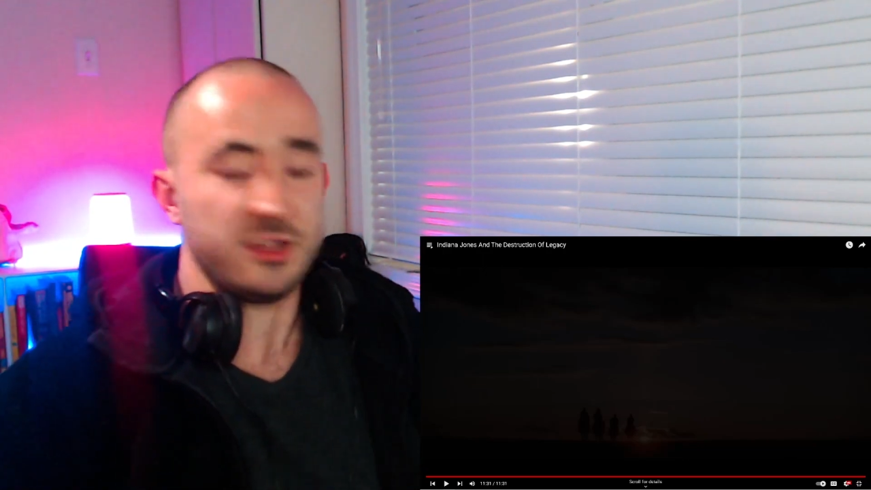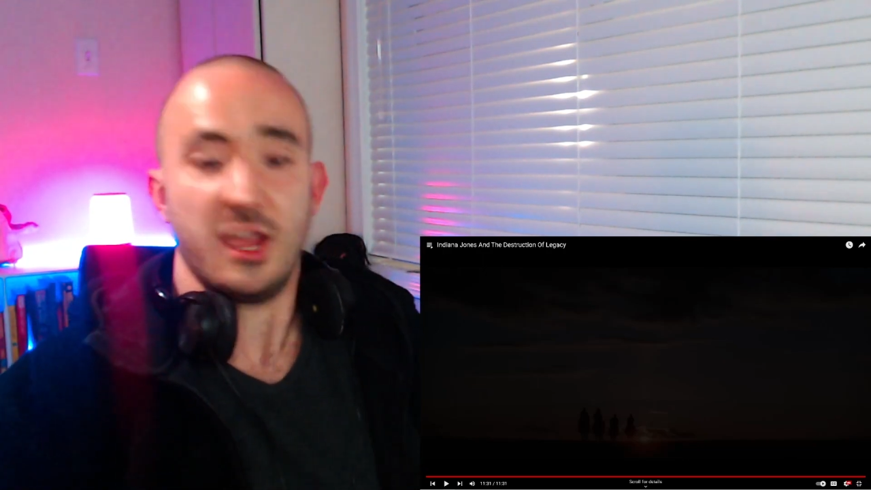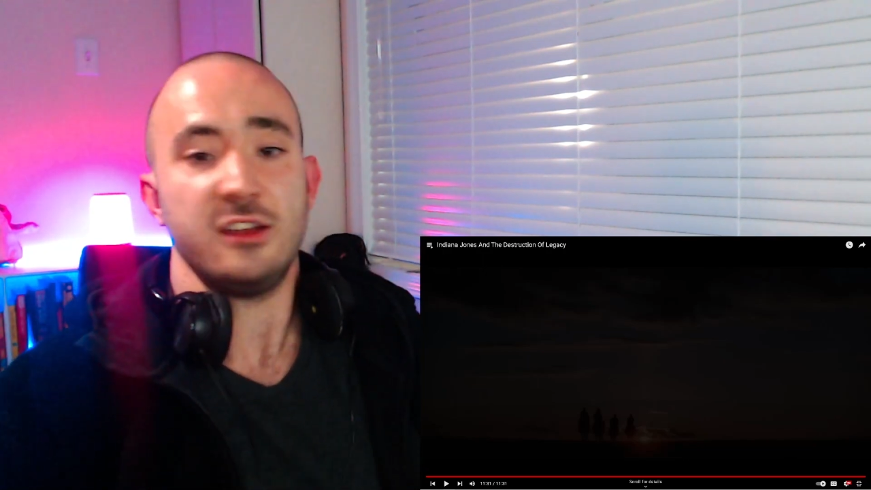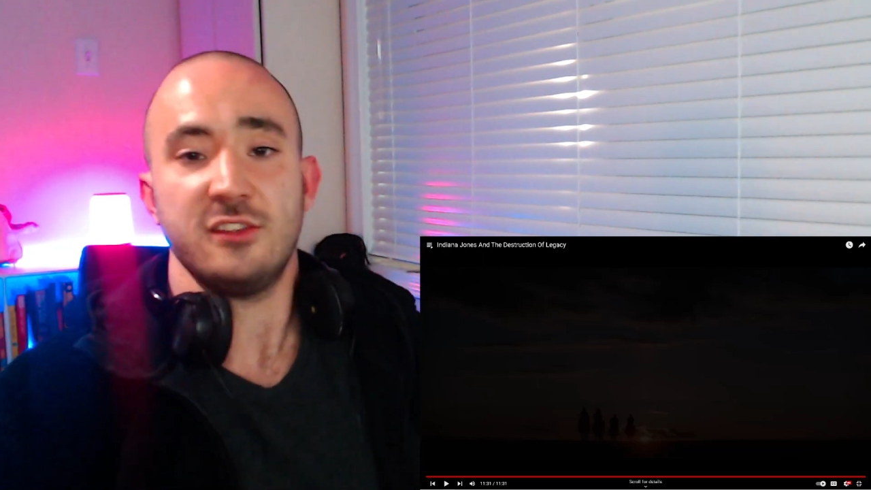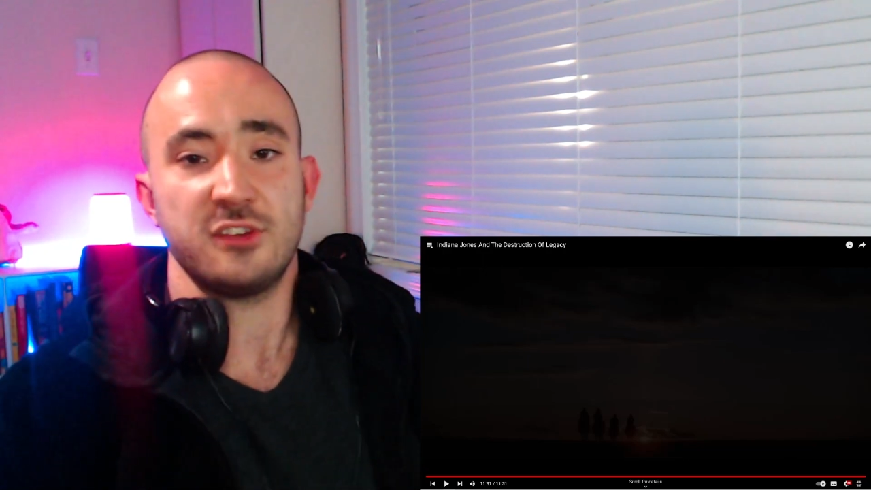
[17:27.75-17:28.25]

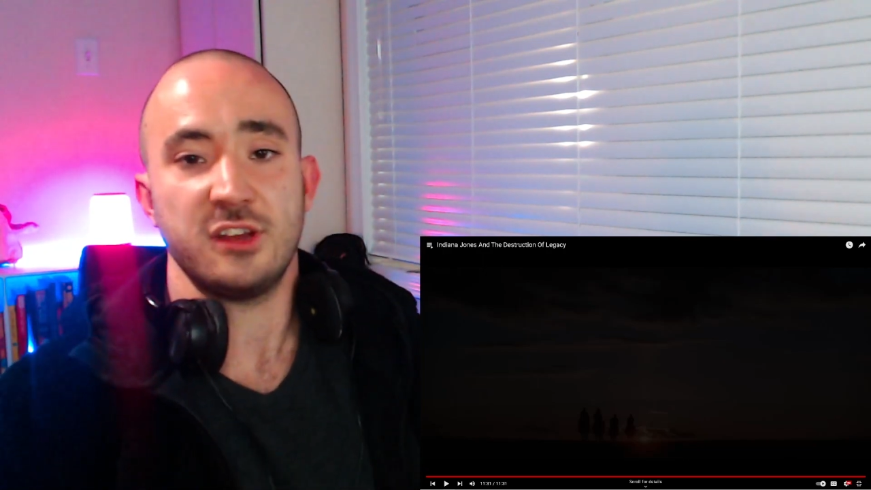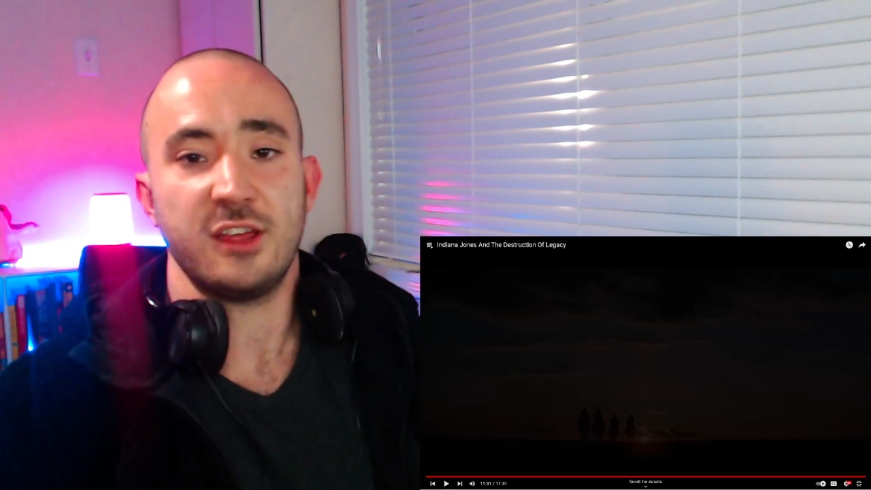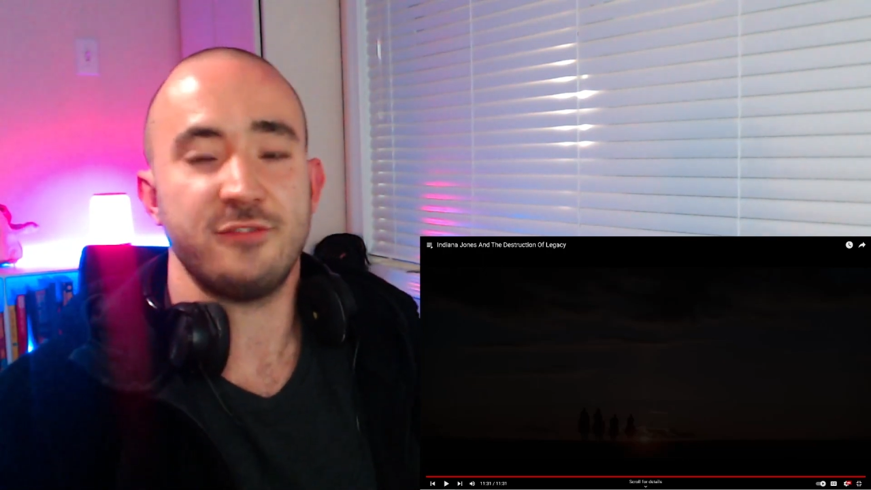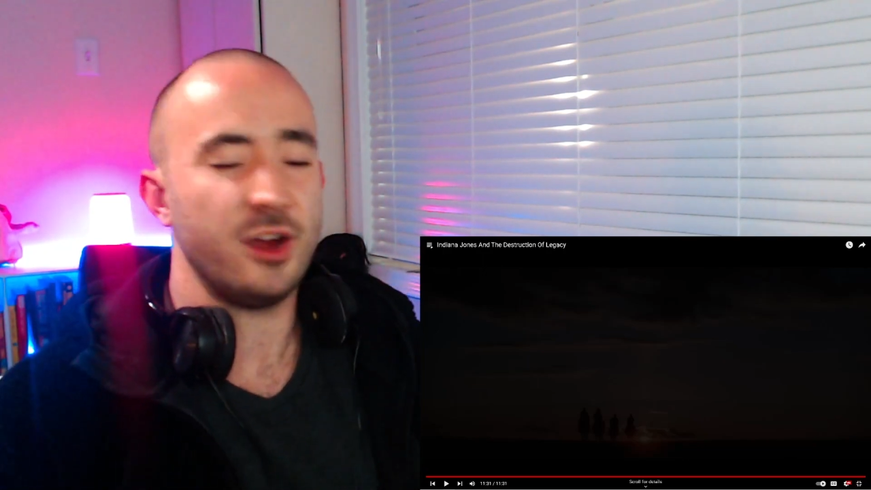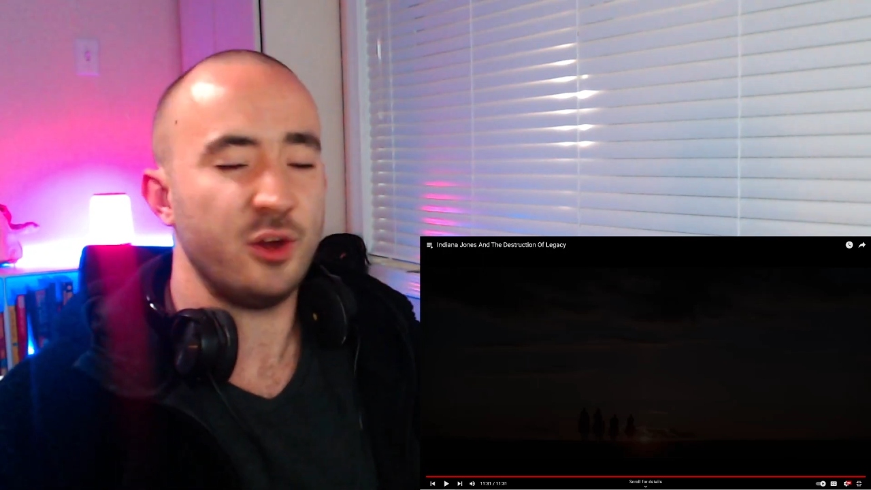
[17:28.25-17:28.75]
Kennedy's gonna
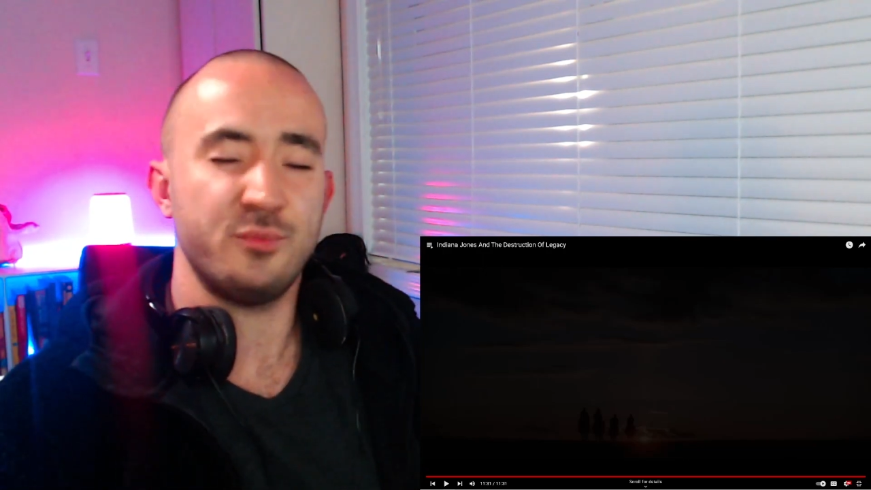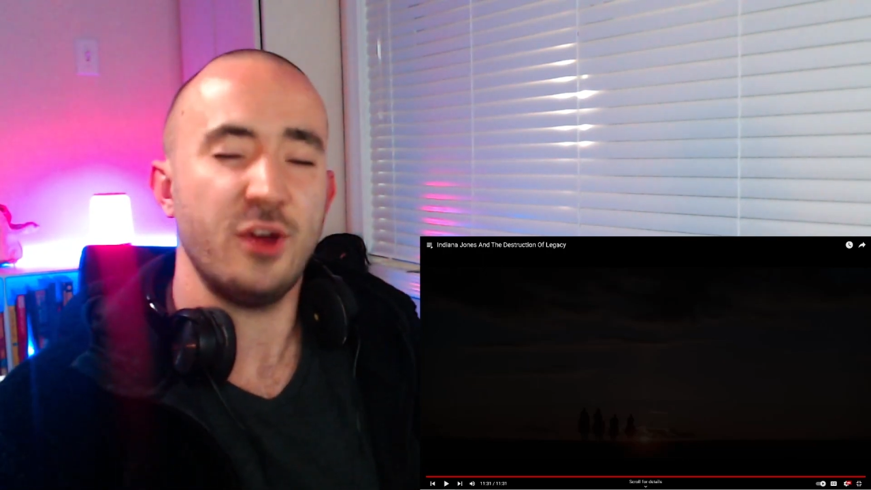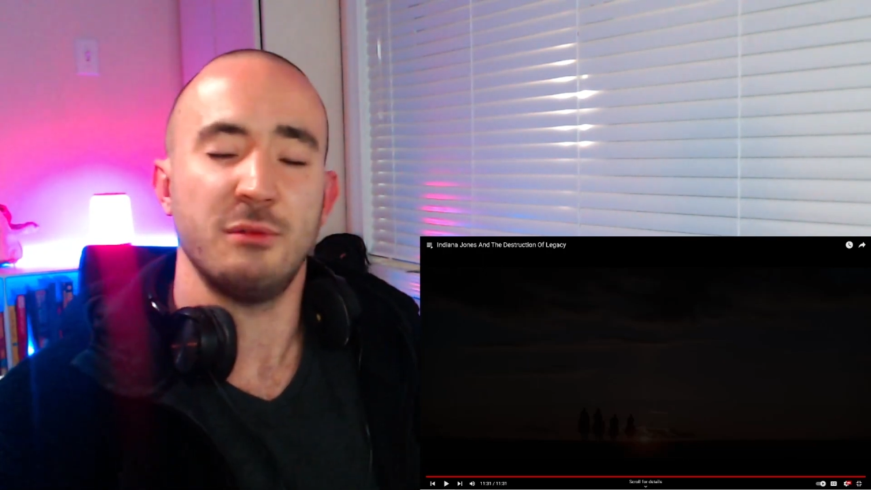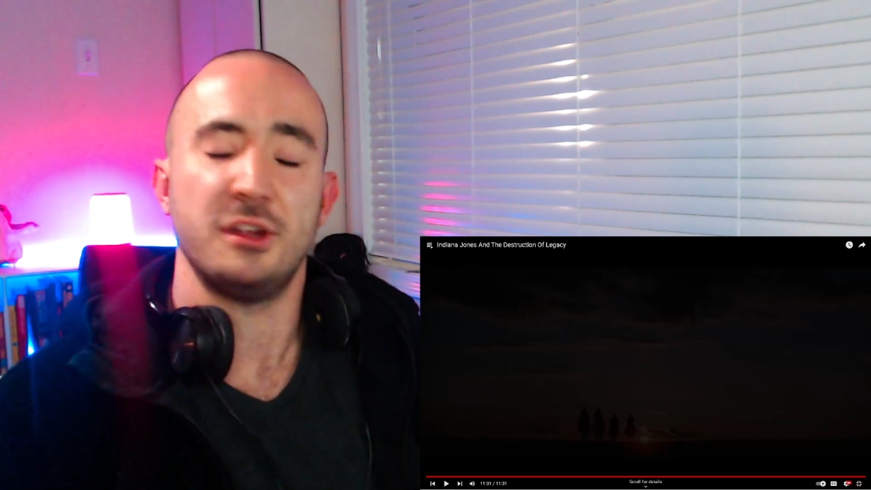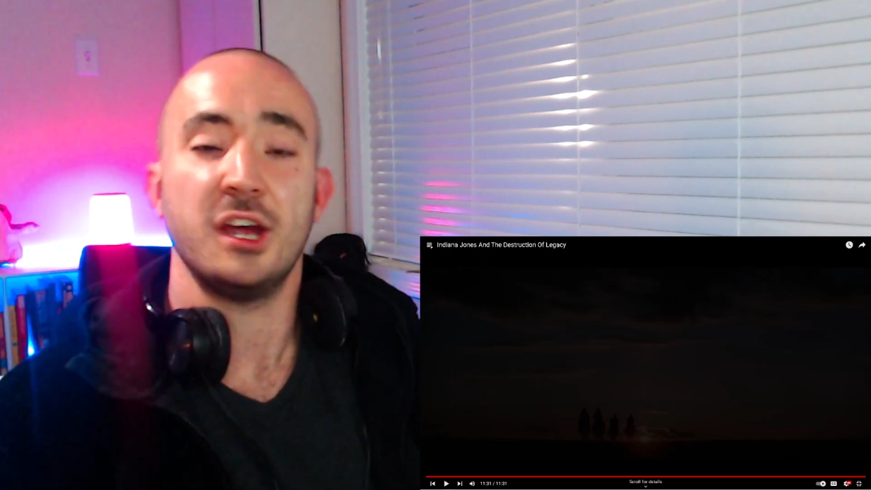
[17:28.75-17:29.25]
get fired.
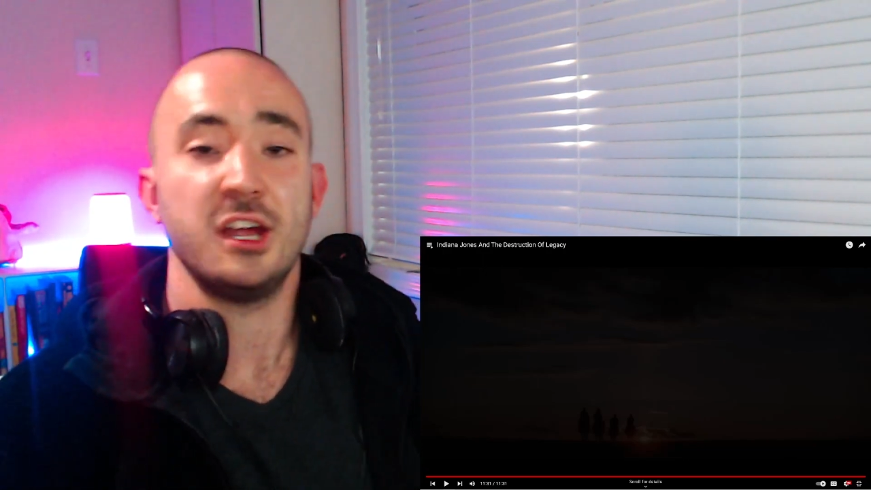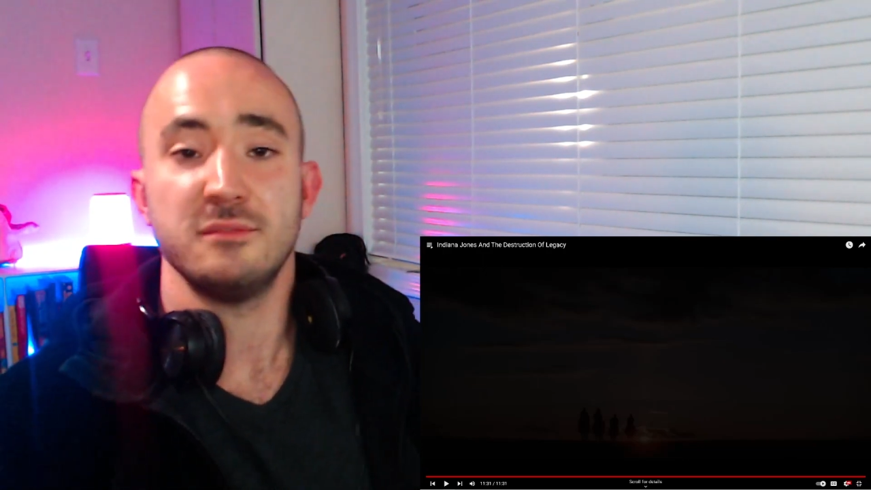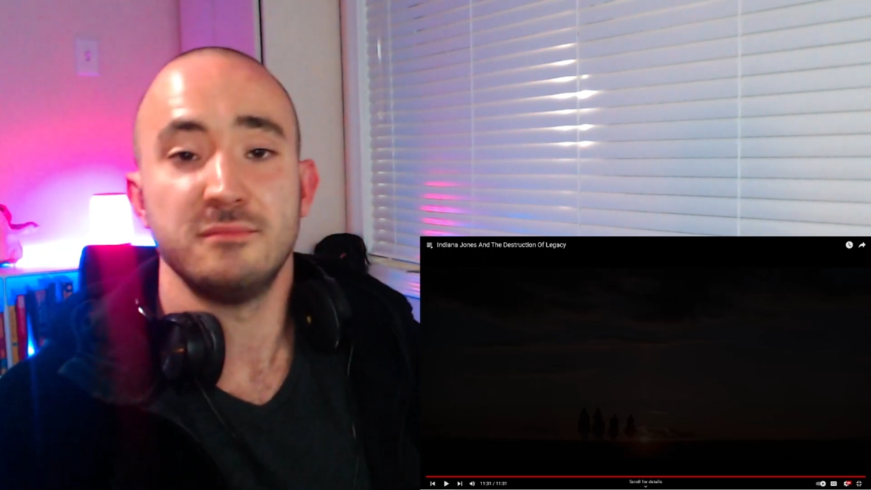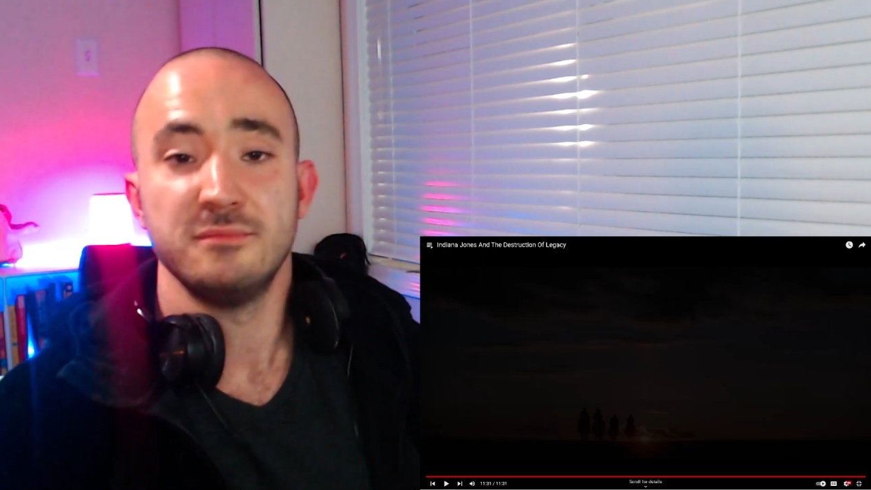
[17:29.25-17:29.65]
Probably not.